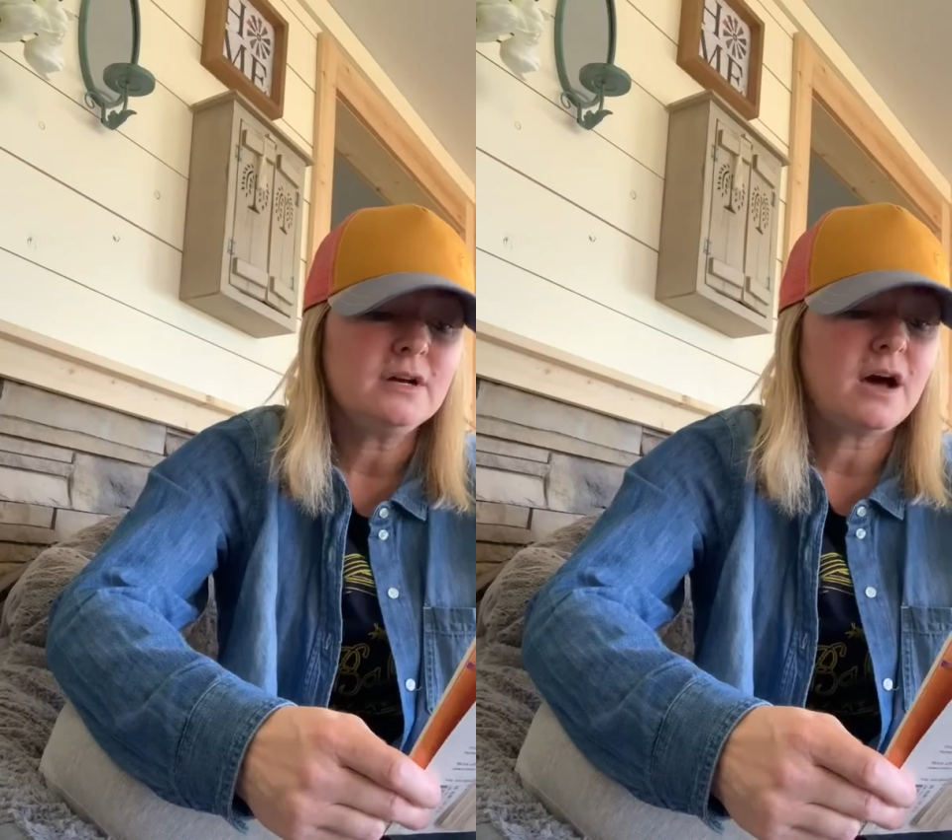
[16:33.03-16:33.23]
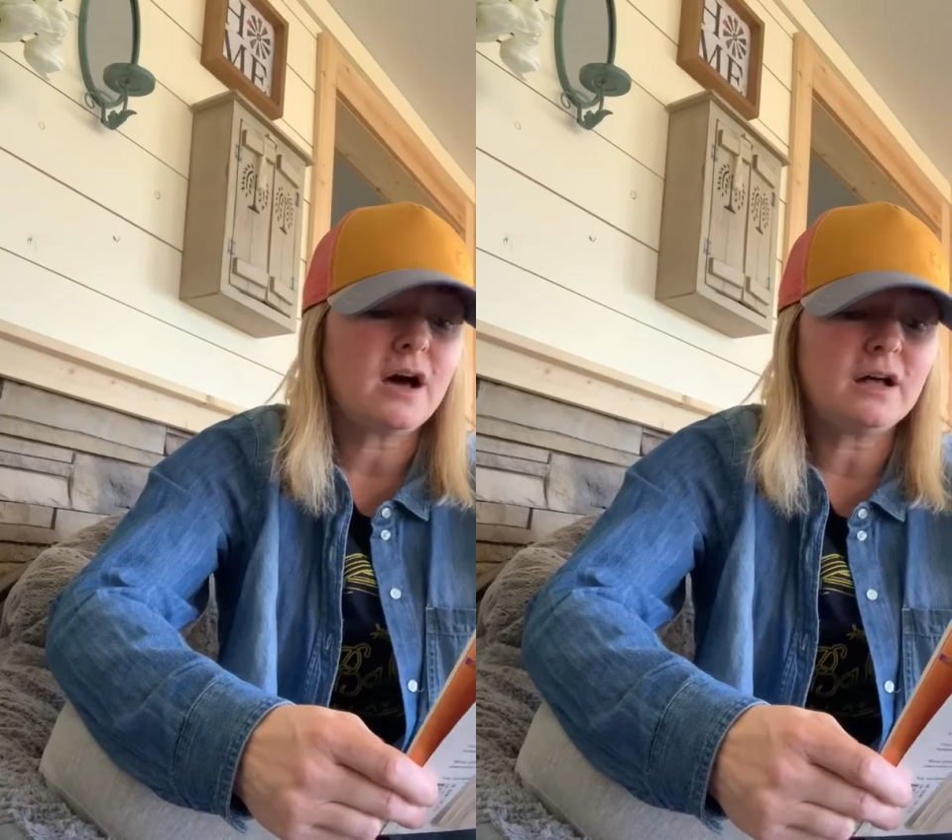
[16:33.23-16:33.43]

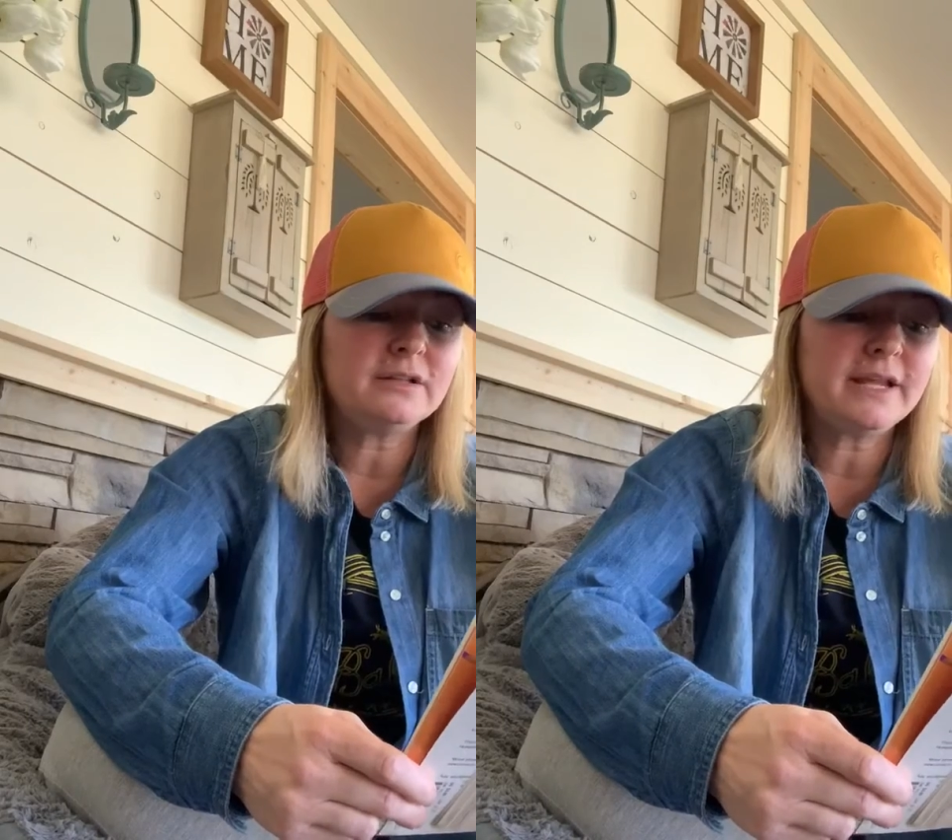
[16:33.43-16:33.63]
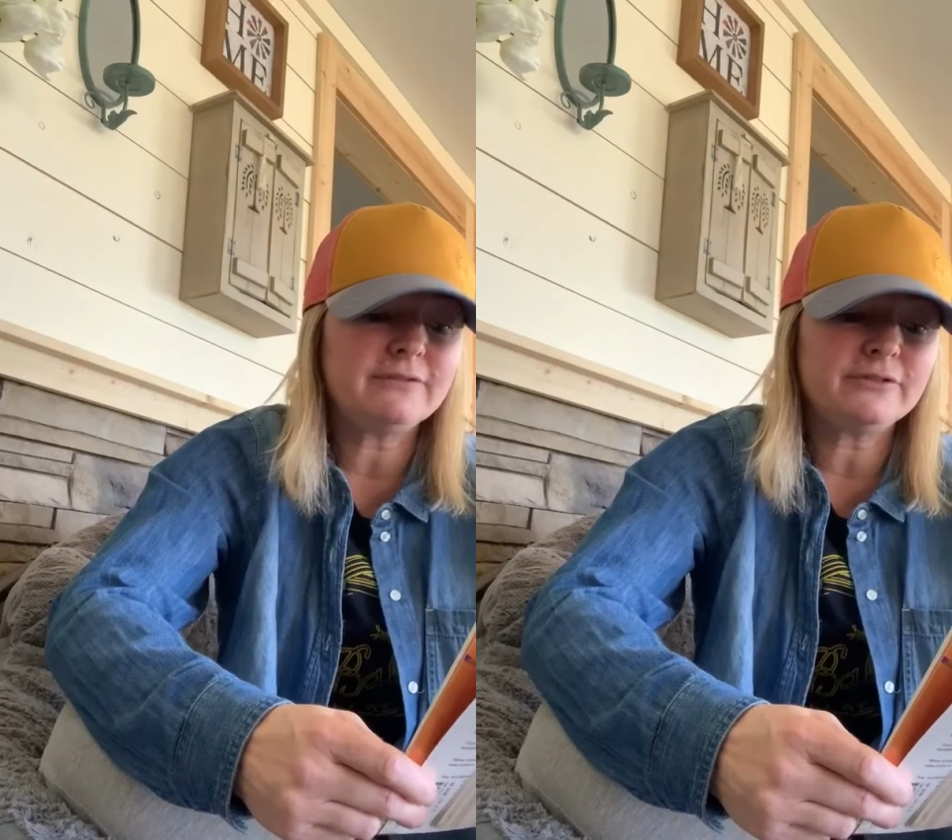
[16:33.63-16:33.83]
I'll
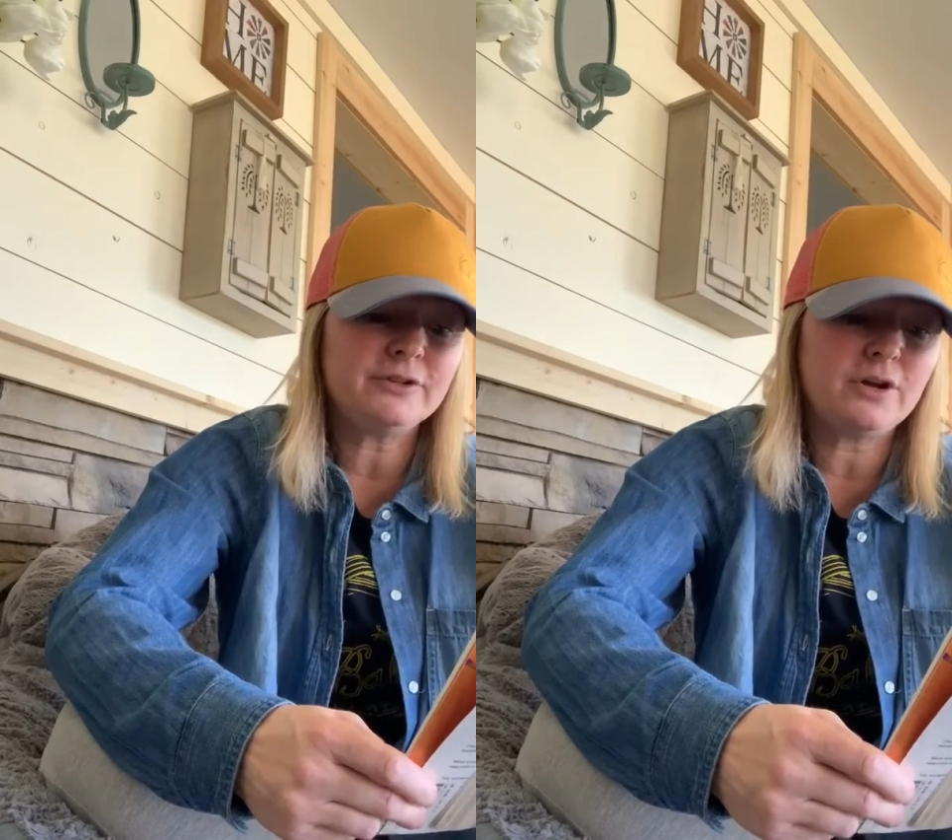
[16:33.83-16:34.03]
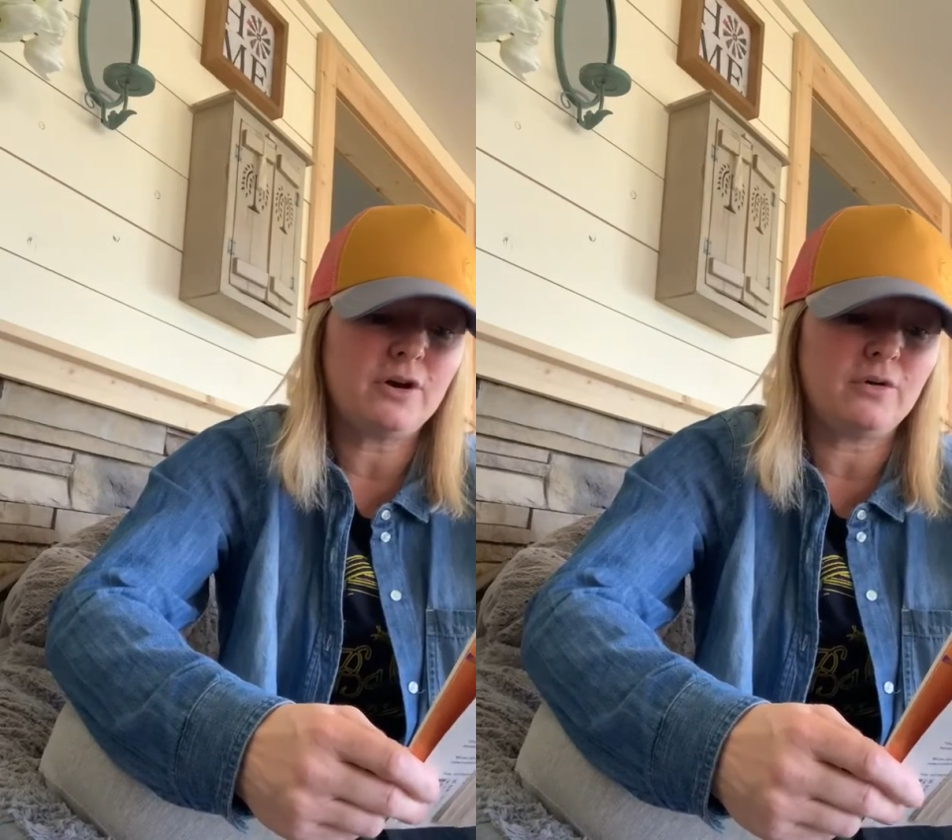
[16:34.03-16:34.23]
never
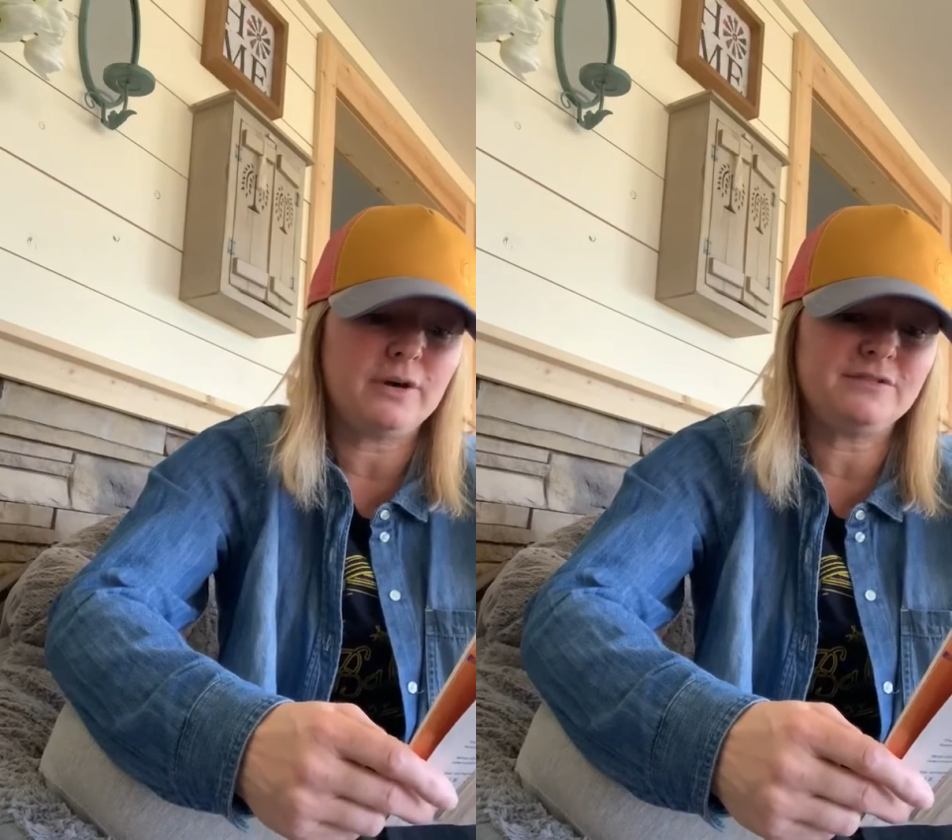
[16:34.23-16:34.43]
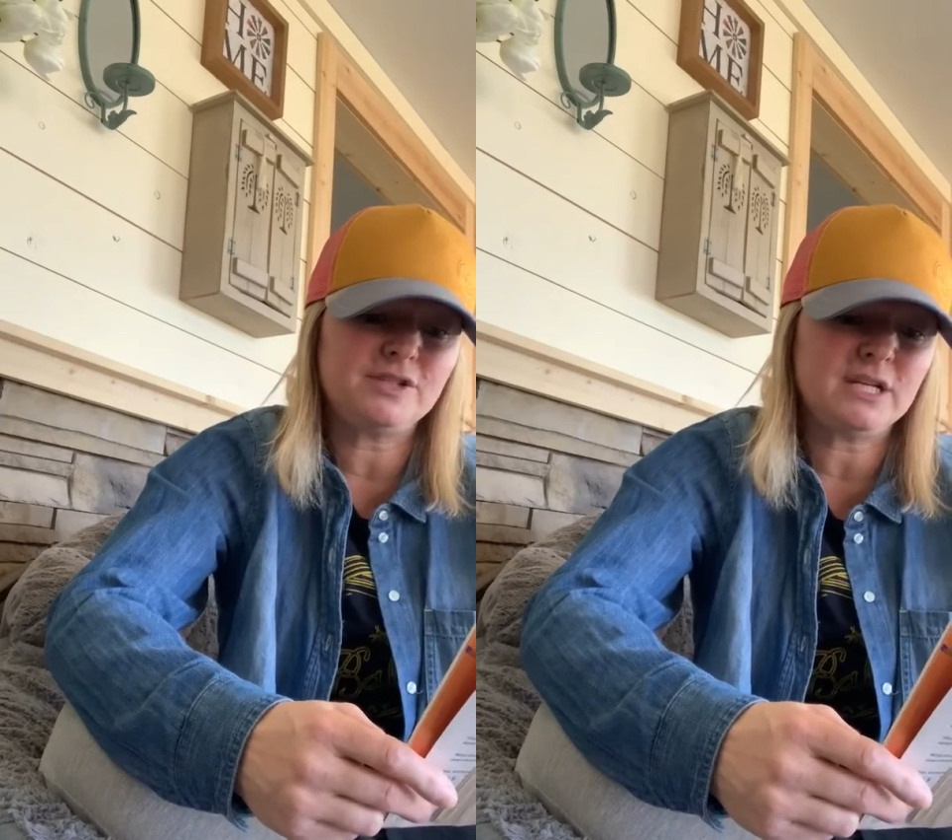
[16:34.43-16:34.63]
know
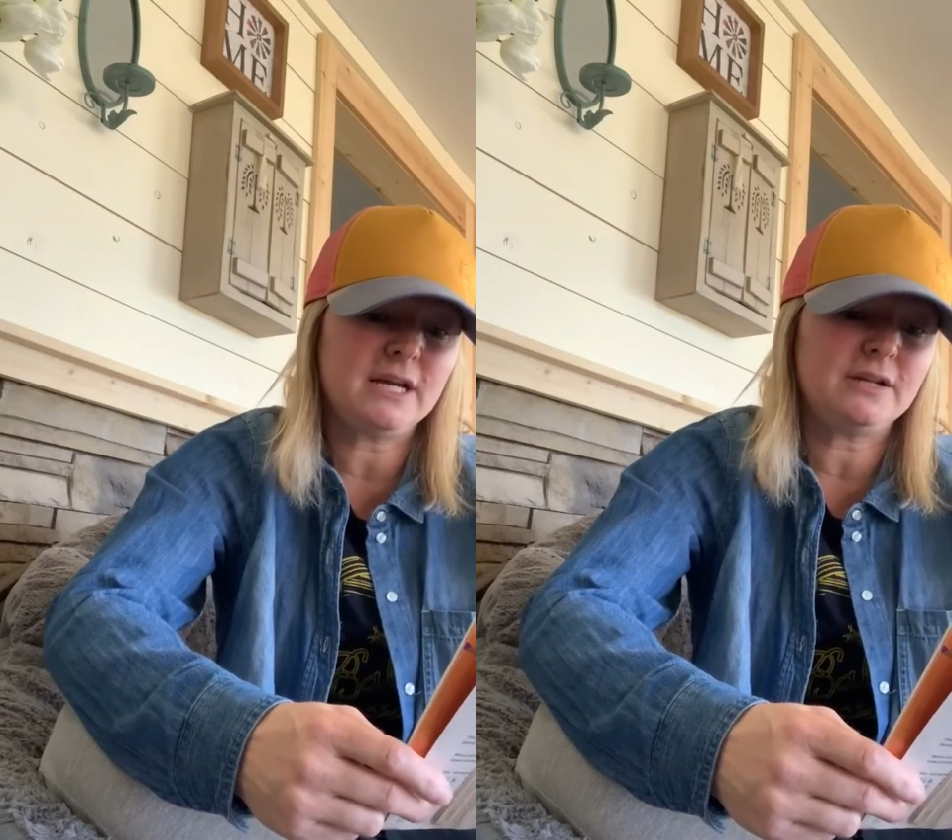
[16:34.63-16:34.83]
if she